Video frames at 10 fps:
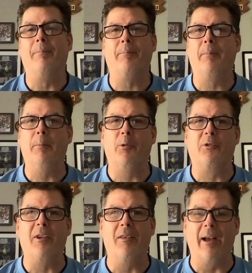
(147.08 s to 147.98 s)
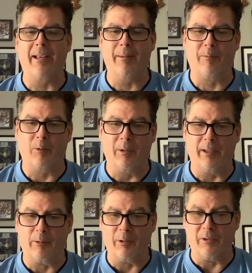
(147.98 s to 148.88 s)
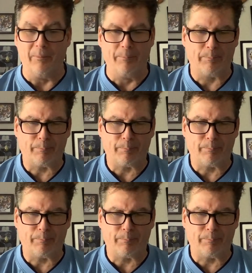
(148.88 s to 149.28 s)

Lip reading: people just didn't like him for whatever reason.